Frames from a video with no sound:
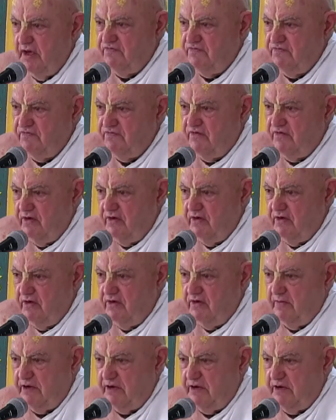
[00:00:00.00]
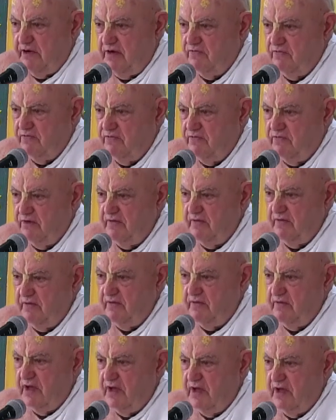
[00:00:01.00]
I just followed the pattern of it.
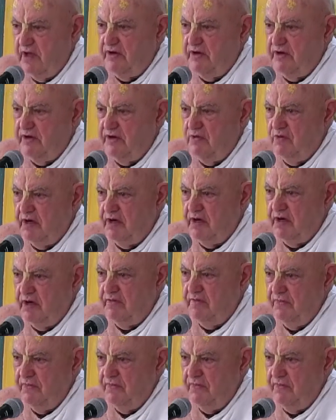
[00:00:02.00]
I knew he wanted.